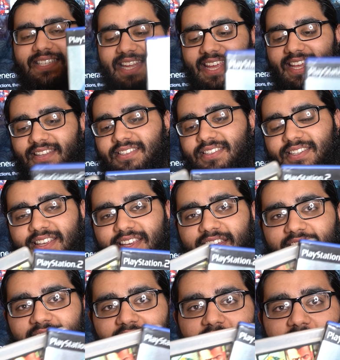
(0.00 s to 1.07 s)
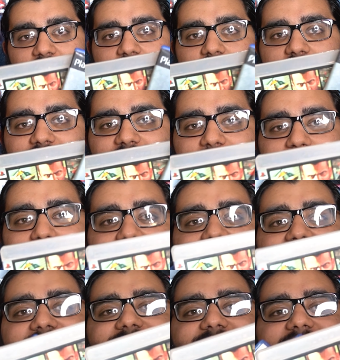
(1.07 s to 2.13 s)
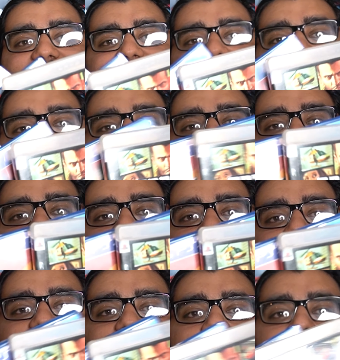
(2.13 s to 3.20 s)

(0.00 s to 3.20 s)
disc on the PlayStation 5